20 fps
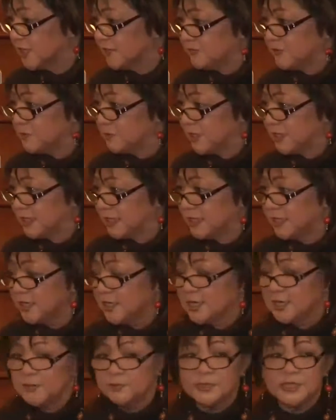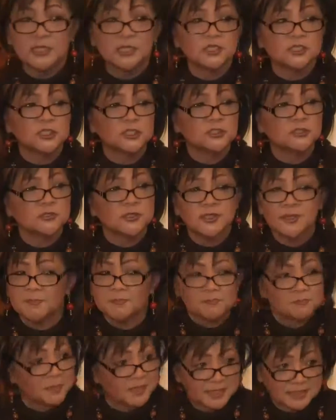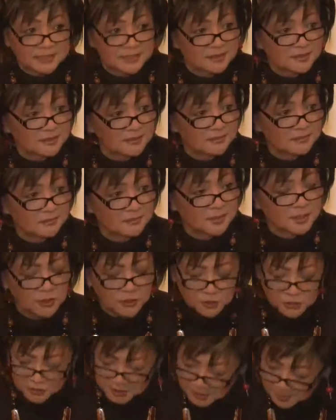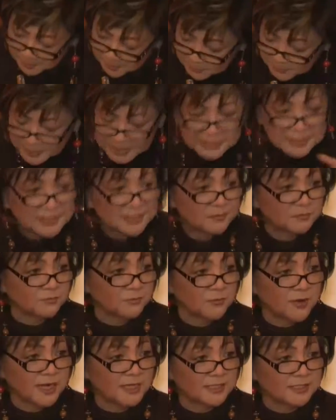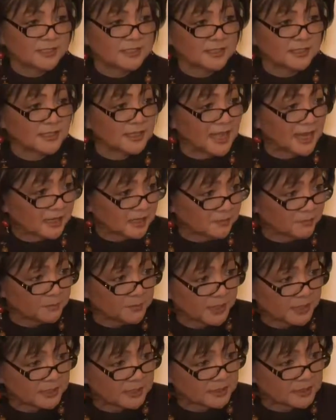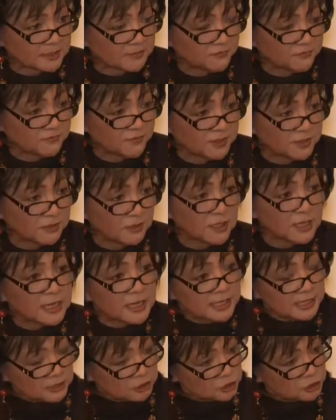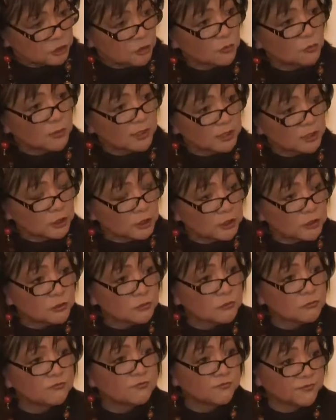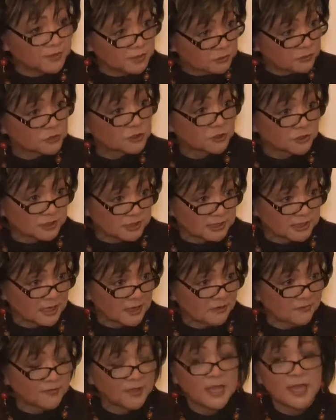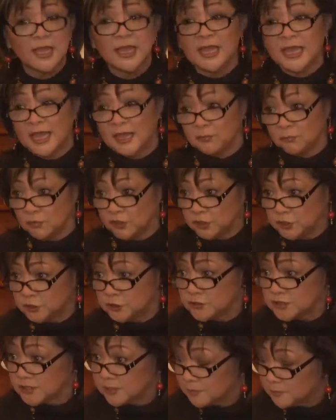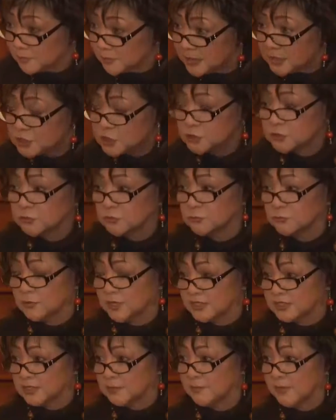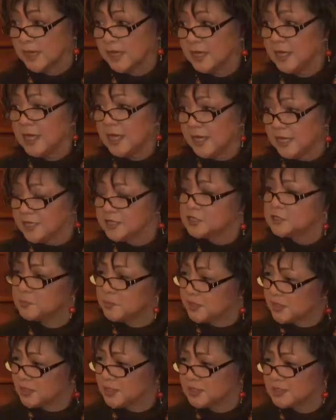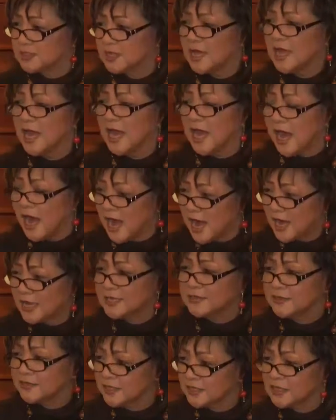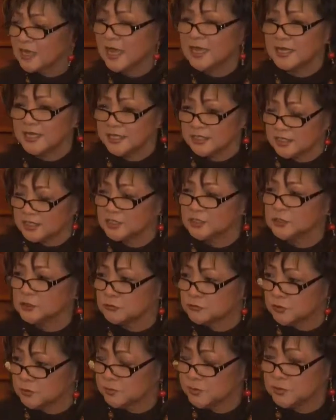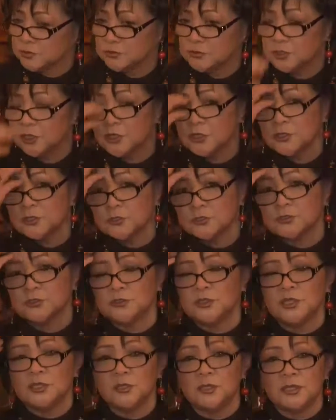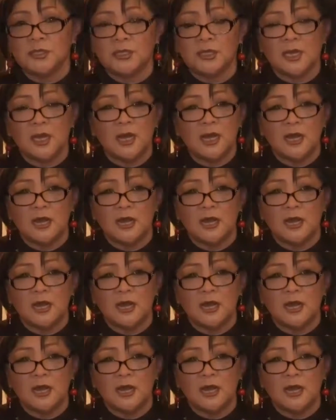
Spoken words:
everybody, because you're the best. You're the best and brightest in that competitive field. And so when you field yourself and when you submit your resume, it's because I think I can contribute to the